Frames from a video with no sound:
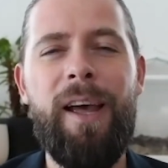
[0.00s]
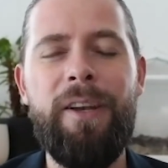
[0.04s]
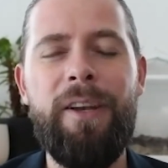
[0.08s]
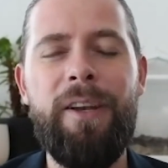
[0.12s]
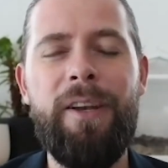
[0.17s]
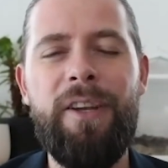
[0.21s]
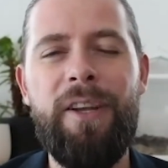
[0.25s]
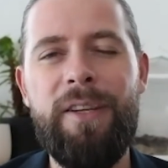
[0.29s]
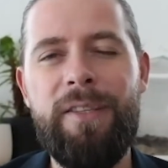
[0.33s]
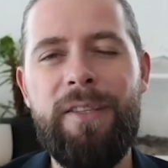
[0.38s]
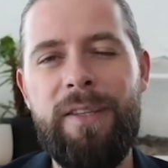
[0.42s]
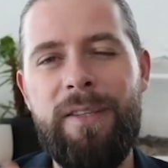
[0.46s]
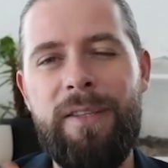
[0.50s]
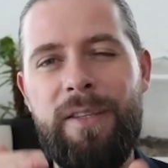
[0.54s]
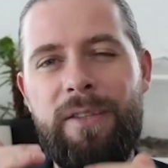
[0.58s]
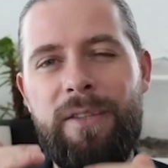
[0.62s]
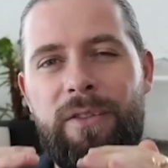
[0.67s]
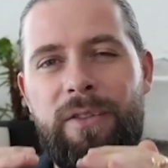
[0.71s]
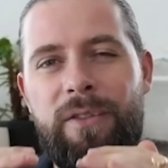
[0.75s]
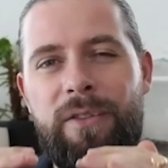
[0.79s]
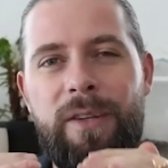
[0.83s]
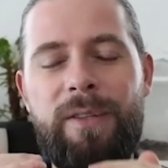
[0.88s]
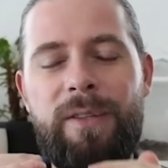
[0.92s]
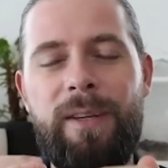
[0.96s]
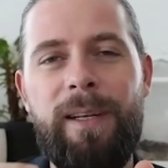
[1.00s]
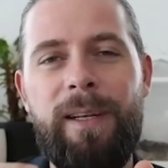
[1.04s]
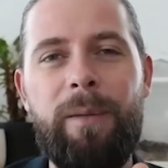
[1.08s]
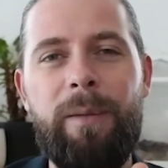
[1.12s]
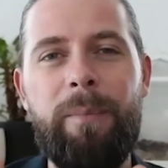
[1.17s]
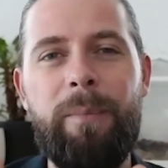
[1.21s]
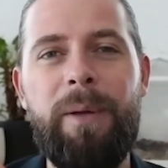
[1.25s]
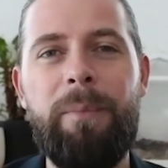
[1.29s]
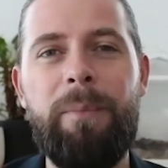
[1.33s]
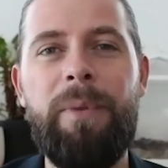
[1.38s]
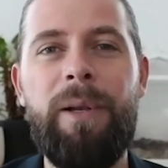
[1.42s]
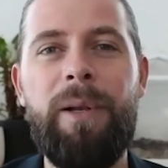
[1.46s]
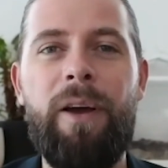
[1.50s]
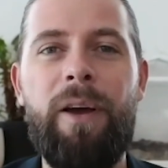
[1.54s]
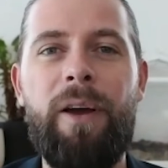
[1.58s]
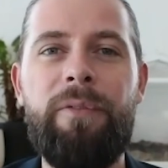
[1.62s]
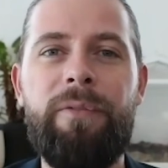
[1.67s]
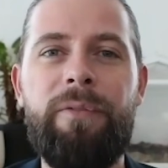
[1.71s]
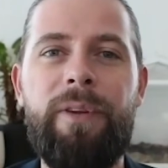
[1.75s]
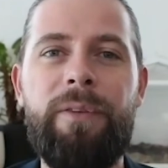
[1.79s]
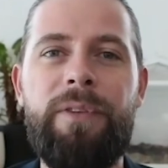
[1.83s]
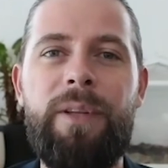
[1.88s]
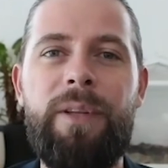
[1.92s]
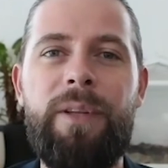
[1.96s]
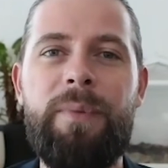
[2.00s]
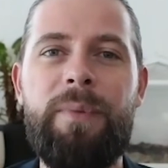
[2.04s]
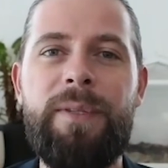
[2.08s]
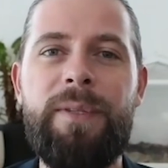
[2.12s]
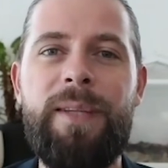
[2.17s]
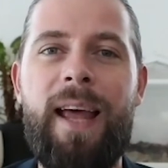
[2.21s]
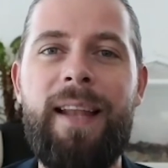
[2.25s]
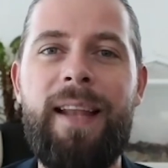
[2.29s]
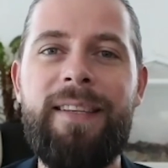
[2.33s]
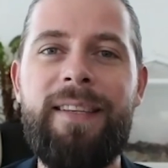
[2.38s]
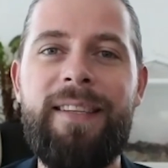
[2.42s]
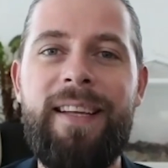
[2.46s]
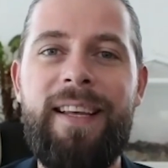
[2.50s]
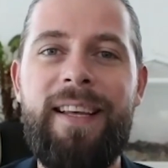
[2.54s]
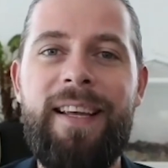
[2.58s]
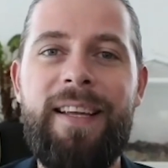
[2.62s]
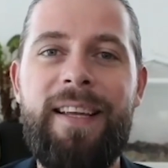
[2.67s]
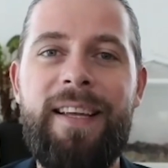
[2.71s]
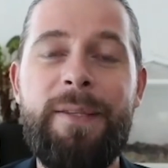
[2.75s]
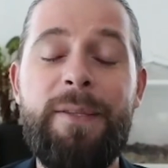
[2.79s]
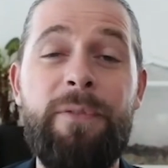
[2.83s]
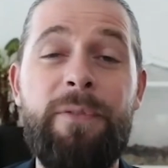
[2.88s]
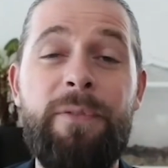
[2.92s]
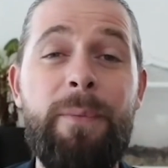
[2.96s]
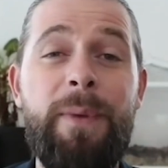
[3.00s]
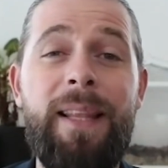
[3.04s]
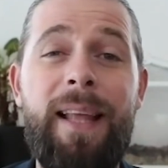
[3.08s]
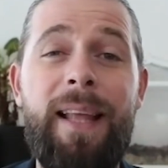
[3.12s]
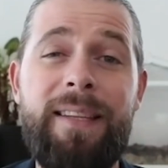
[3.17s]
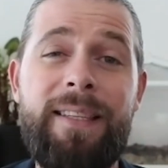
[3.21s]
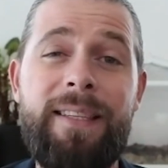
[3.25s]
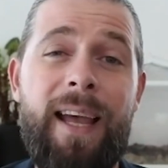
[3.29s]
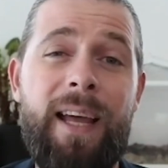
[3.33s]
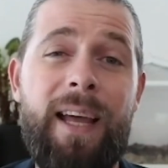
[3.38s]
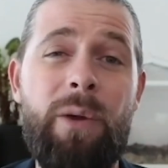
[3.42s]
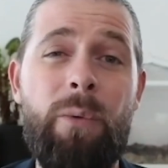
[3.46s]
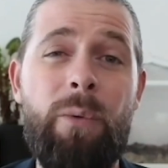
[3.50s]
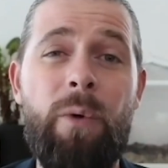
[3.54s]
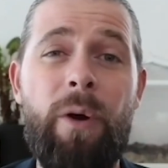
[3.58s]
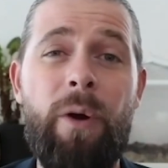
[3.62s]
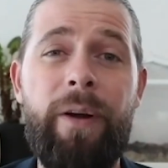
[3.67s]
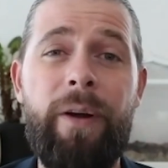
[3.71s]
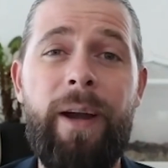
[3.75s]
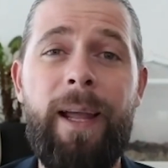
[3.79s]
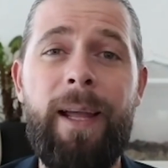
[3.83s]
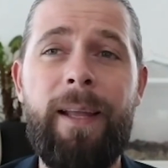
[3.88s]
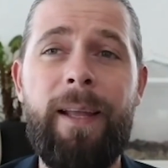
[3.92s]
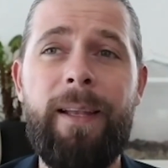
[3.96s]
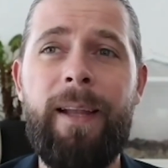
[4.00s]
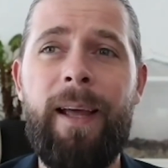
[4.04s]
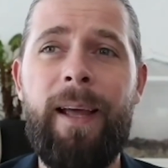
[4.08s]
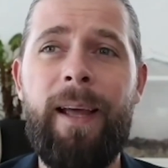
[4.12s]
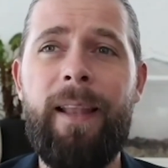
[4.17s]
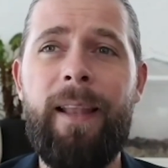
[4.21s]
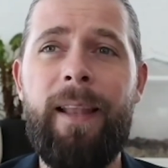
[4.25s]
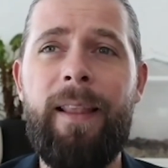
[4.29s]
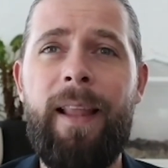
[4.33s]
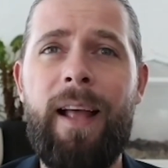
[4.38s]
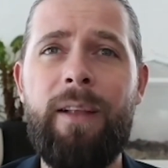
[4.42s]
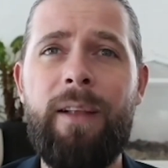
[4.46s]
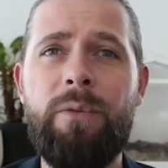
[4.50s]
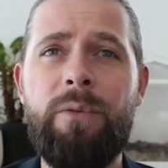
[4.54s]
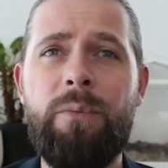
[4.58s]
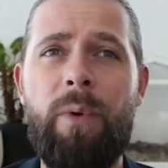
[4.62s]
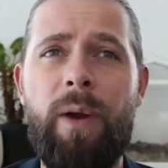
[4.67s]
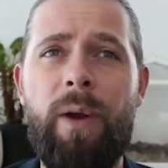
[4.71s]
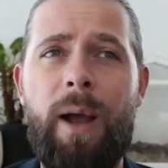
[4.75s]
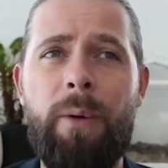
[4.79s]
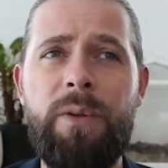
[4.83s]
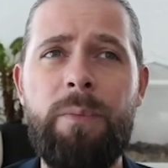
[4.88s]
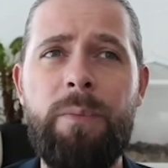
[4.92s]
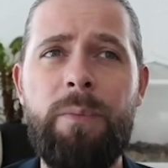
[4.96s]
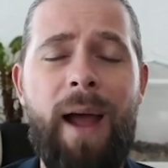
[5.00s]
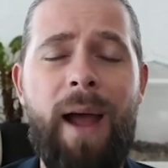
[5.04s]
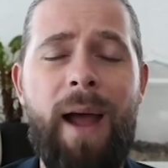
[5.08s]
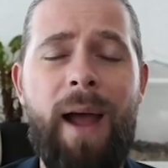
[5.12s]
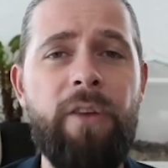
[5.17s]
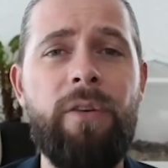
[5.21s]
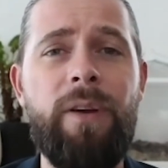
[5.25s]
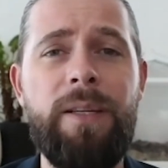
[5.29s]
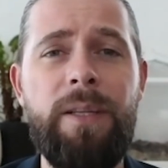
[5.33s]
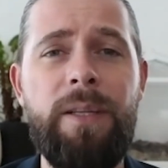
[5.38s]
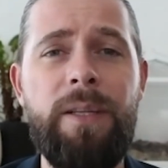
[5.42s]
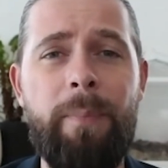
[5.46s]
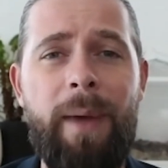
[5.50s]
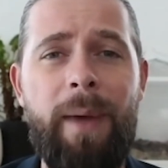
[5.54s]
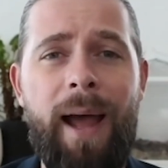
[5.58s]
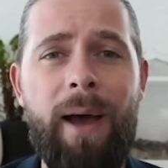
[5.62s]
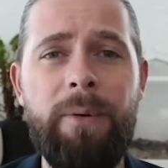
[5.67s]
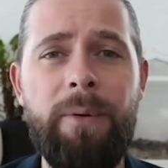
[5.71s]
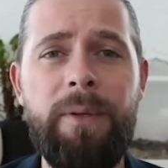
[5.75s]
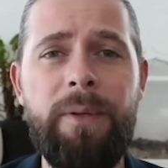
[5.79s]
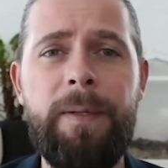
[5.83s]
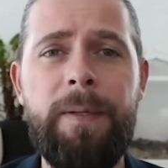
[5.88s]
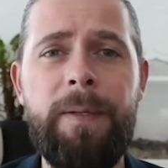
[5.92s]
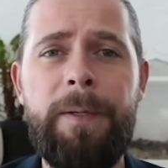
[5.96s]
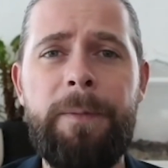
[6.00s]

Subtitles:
Nurses, it's just a little bit below 50%. So for me, that's kind of worrying, and that's what I was passionate about.